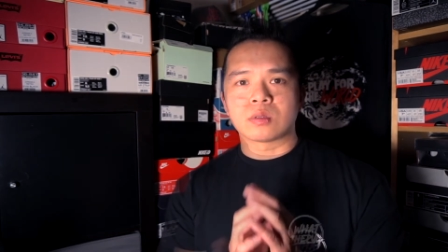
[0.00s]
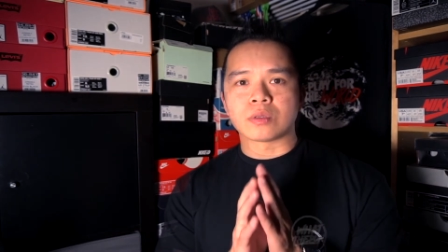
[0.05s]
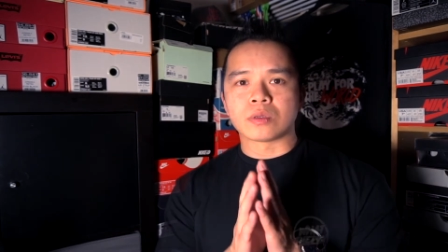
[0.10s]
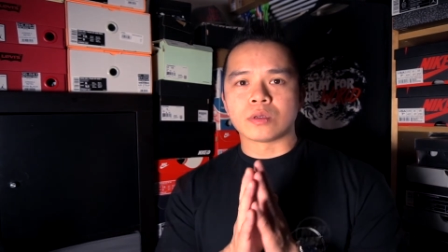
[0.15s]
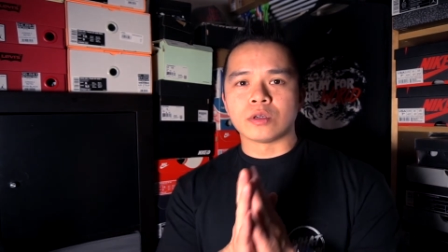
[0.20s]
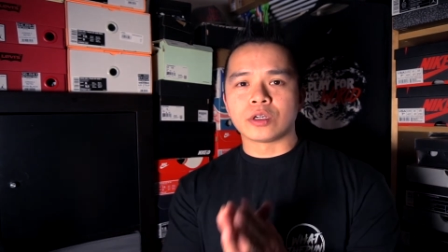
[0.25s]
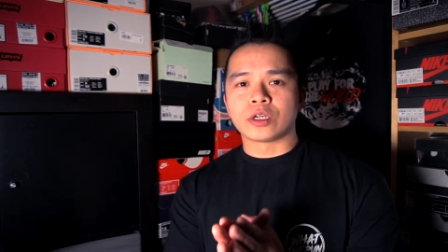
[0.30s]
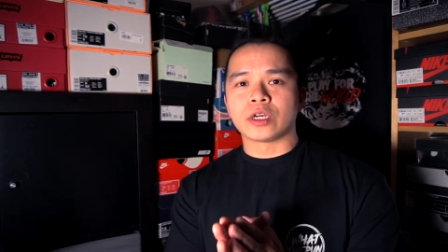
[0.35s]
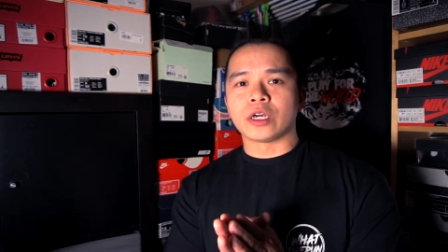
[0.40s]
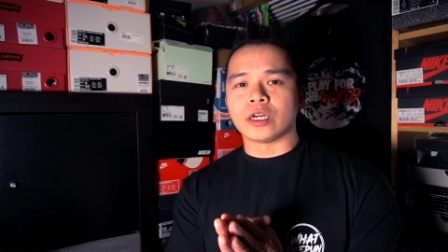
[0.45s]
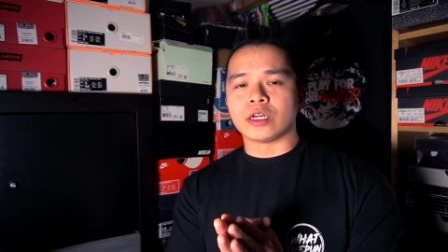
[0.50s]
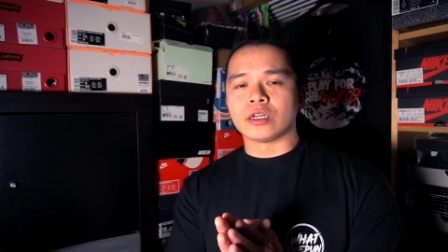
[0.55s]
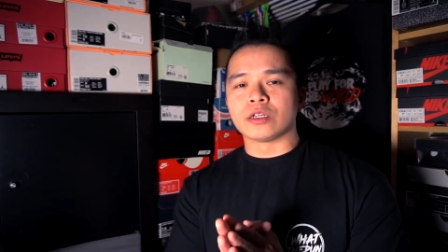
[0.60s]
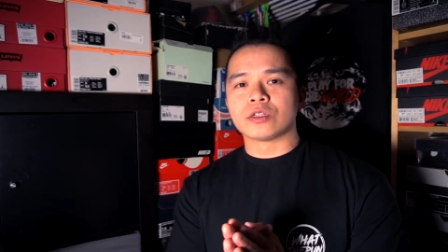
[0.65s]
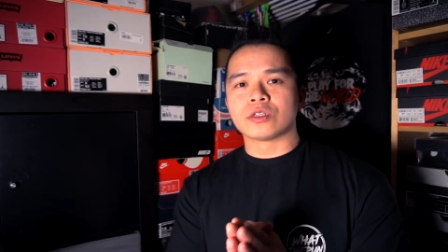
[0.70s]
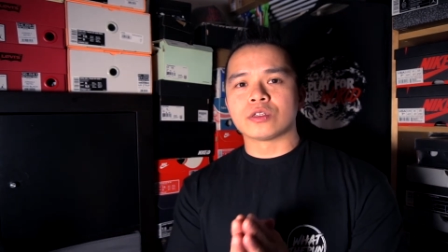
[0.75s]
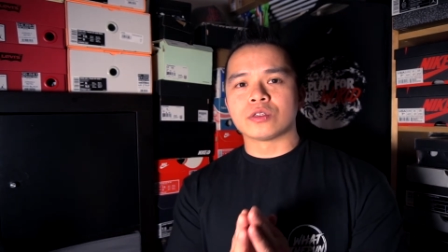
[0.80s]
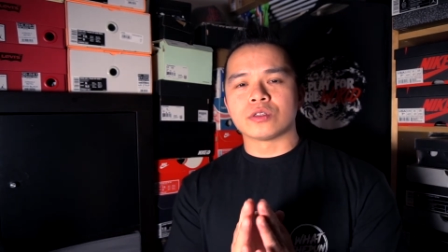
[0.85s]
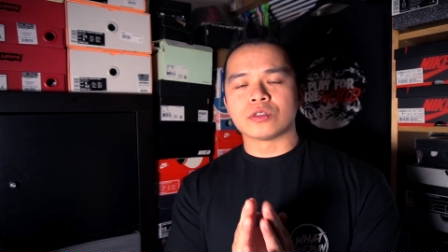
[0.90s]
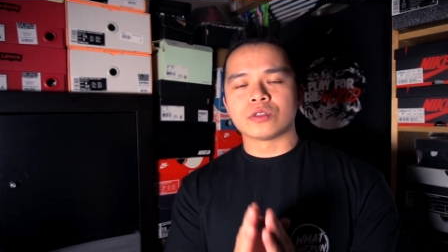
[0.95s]
Okay,
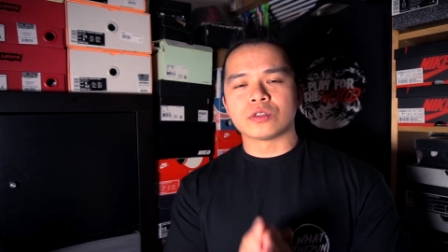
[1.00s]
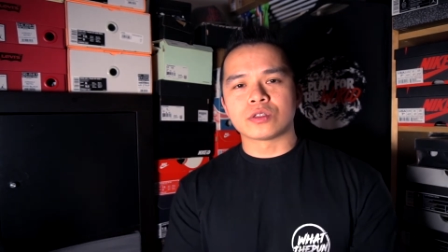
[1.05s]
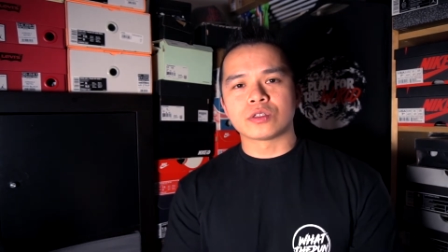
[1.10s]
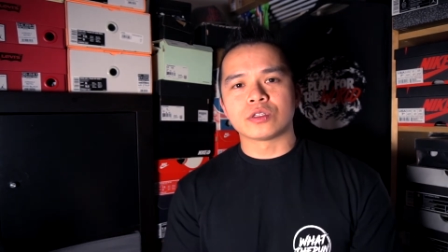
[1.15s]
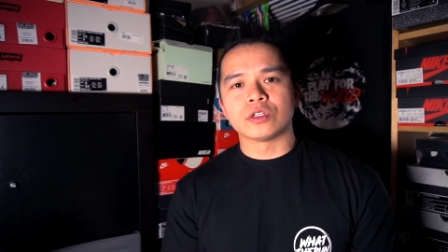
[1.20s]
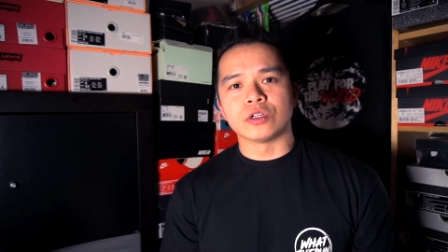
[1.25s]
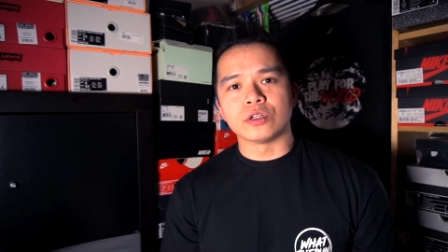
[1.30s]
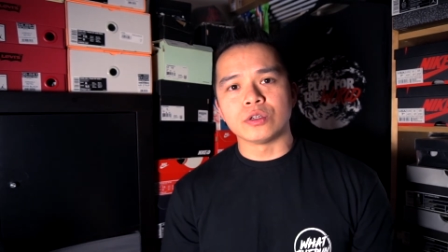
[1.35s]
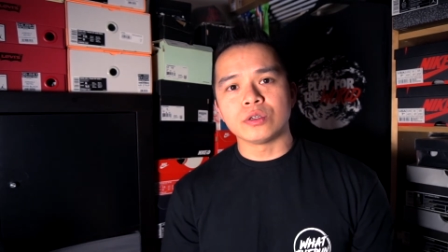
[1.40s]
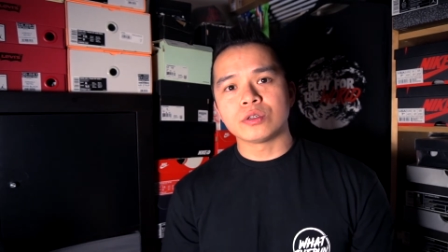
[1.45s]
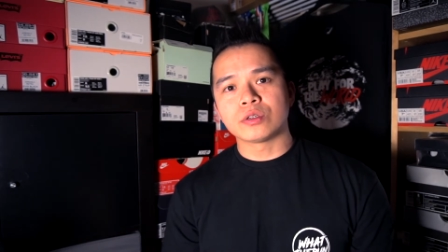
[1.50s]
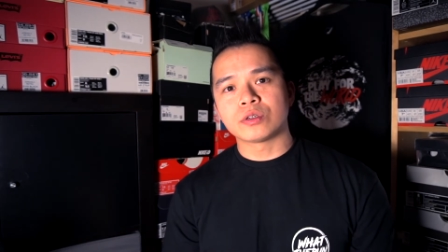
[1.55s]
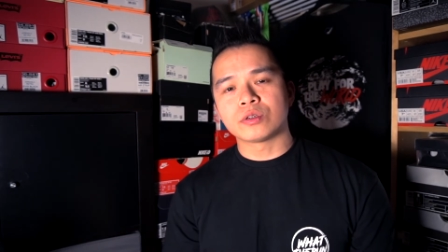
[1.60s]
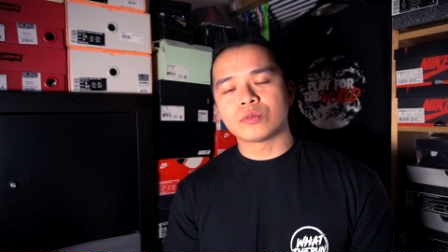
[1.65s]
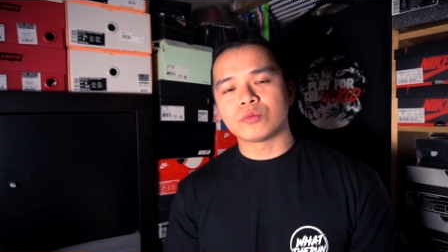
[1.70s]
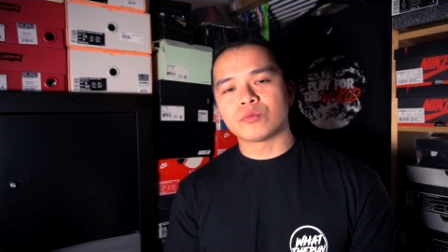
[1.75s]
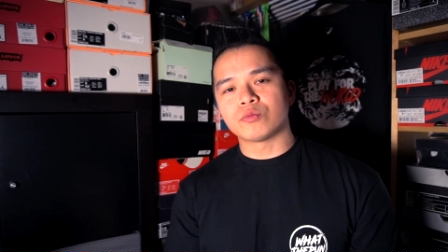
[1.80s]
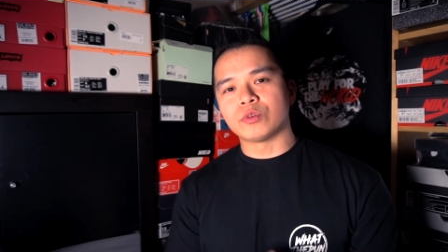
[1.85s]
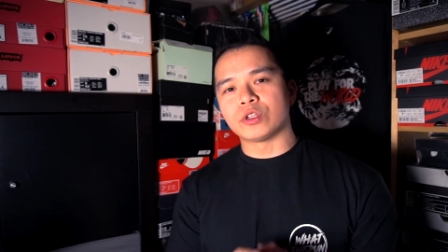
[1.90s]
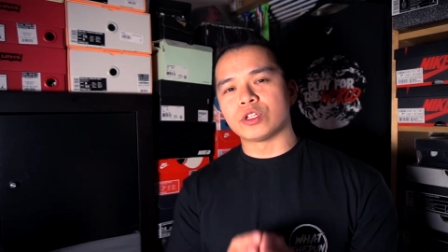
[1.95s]
so
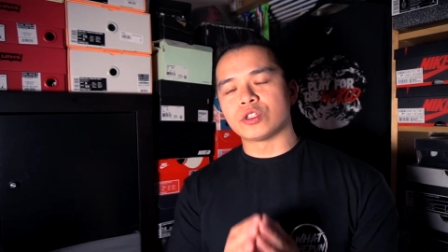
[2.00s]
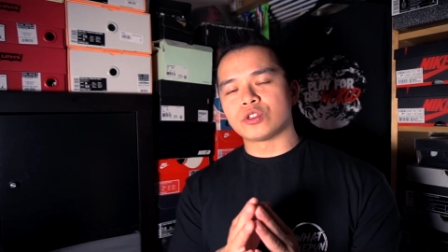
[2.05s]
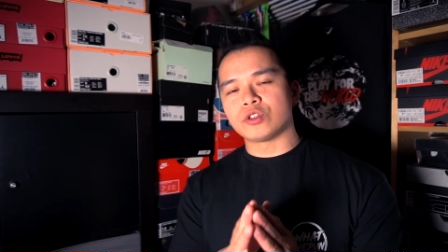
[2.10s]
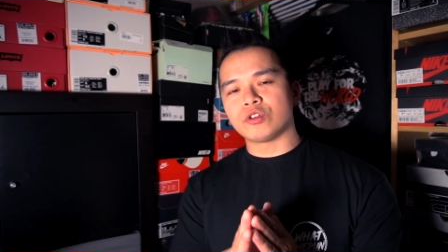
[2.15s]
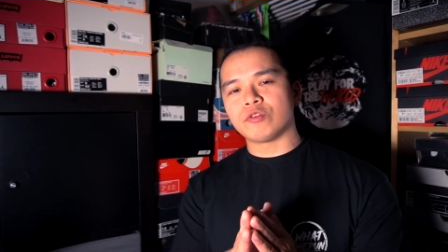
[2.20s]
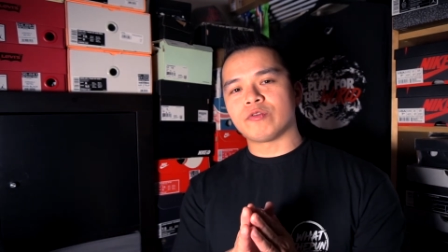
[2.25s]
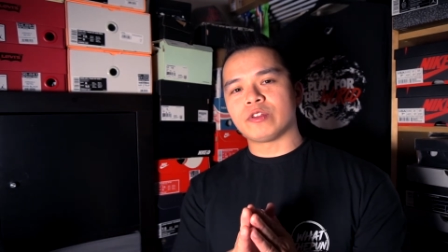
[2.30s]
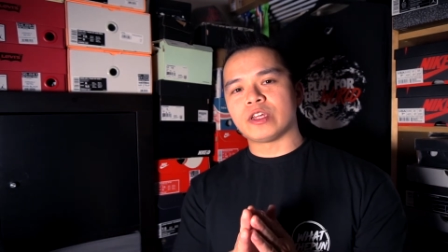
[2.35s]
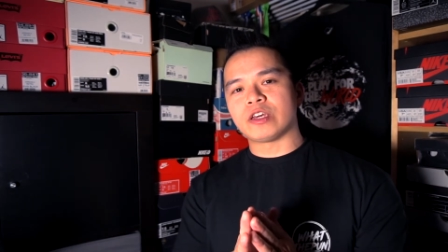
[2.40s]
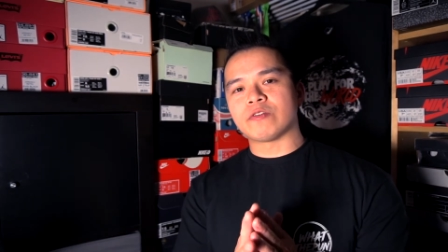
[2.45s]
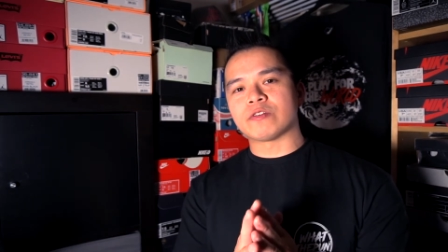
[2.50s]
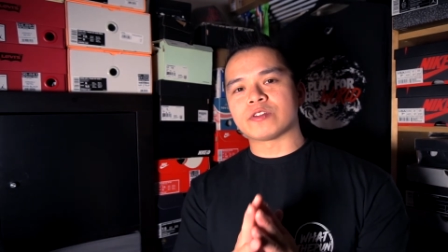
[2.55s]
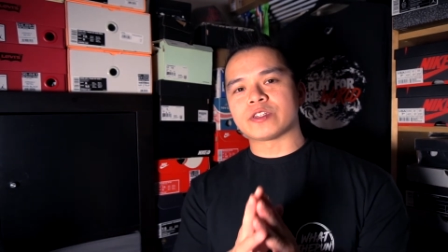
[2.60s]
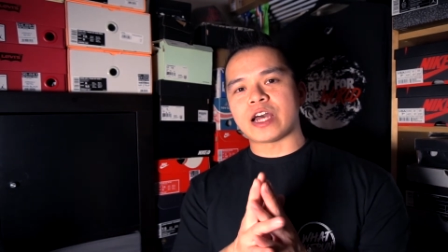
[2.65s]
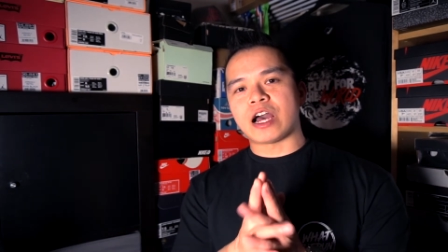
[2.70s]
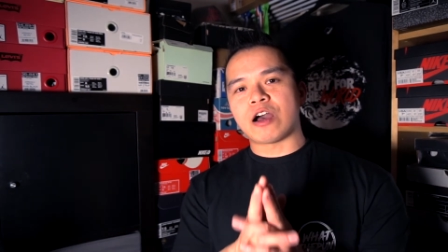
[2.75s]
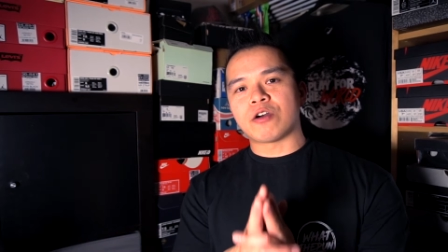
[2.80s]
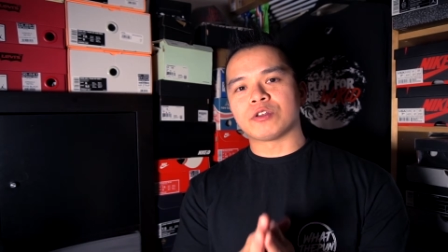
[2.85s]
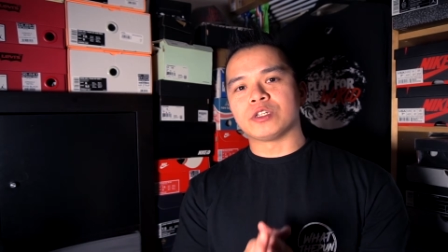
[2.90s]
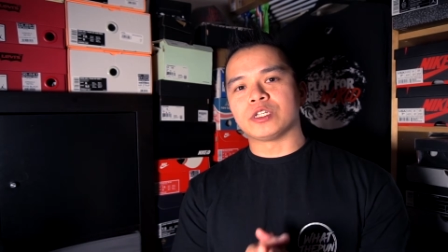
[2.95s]
with the two flavors
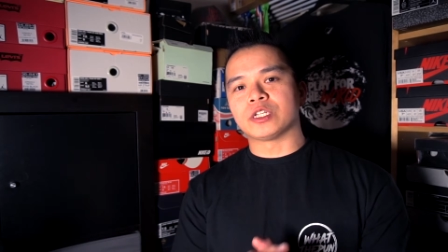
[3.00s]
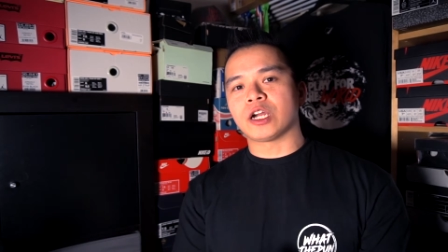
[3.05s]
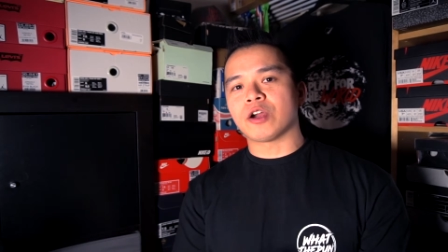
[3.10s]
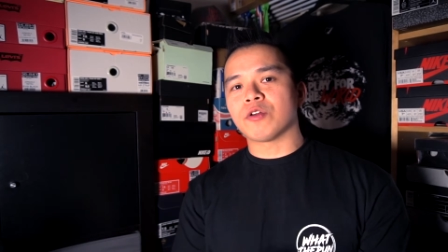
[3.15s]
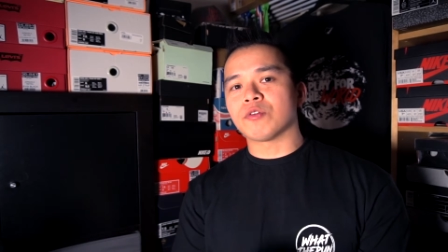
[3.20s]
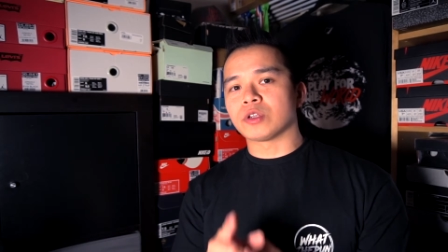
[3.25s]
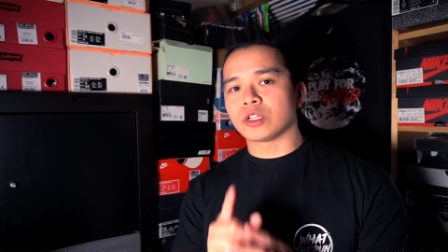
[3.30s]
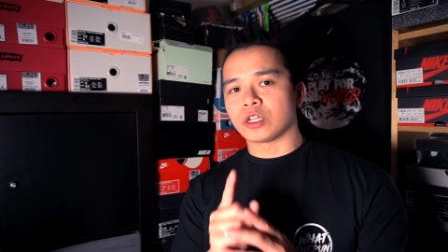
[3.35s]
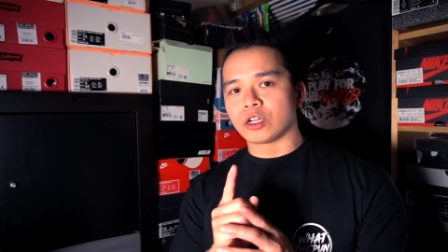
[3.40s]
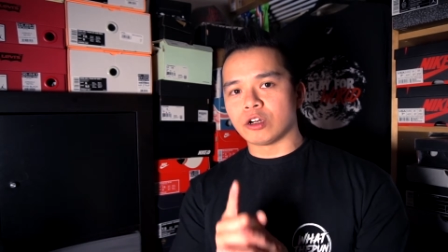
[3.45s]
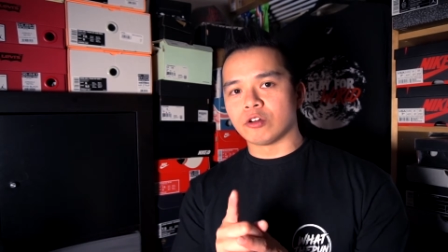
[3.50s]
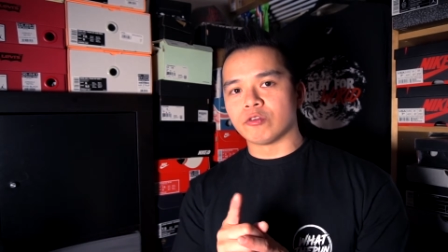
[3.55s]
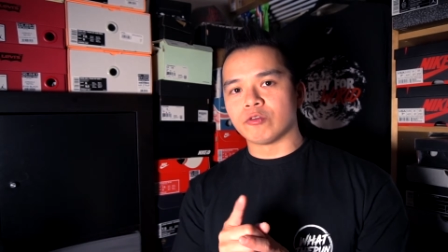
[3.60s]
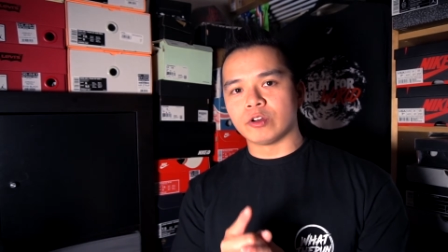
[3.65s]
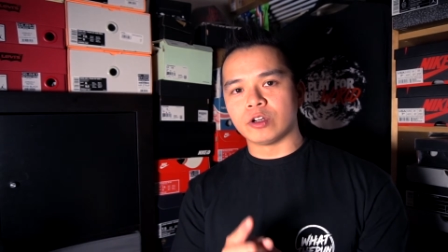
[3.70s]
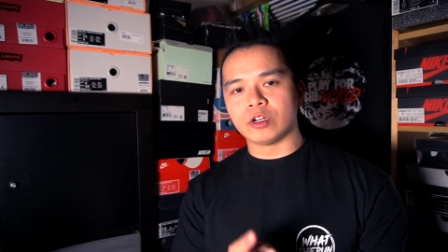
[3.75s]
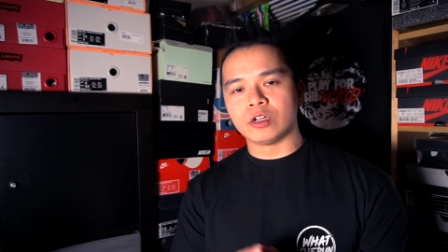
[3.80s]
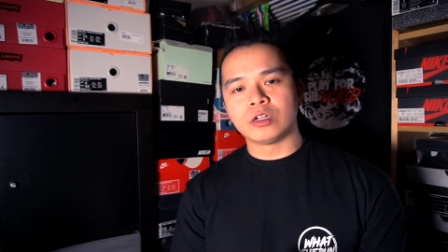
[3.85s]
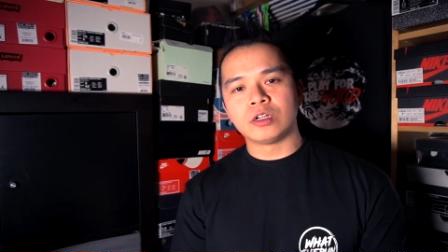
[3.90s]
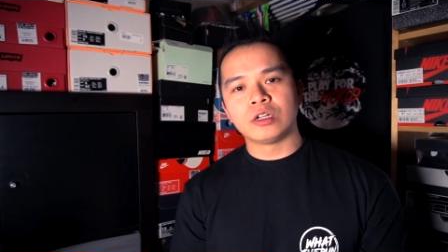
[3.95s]
Audi currently
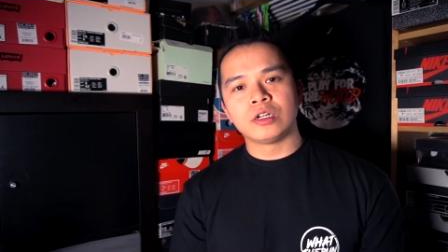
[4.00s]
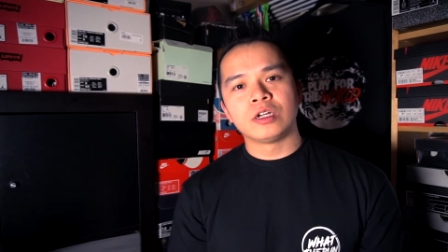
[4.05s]
offer